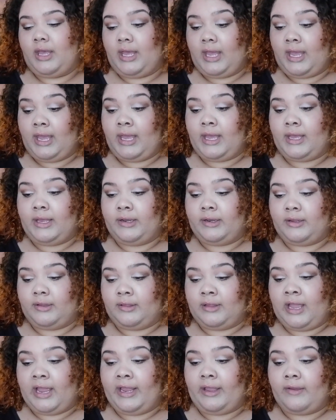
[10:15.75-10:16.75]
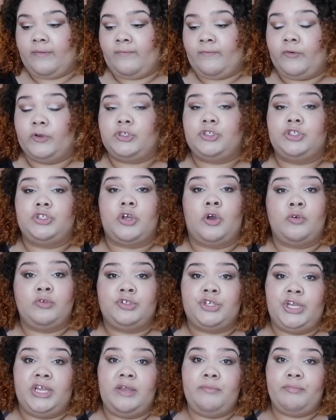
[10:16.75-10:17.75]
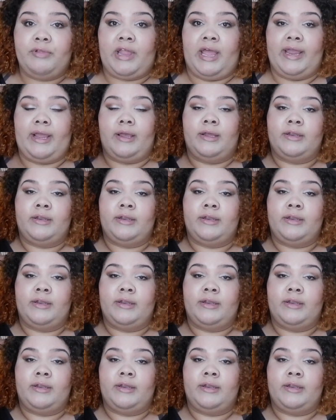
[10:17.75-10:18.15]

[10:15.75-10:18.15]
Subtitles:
And, like, for so cheap, like,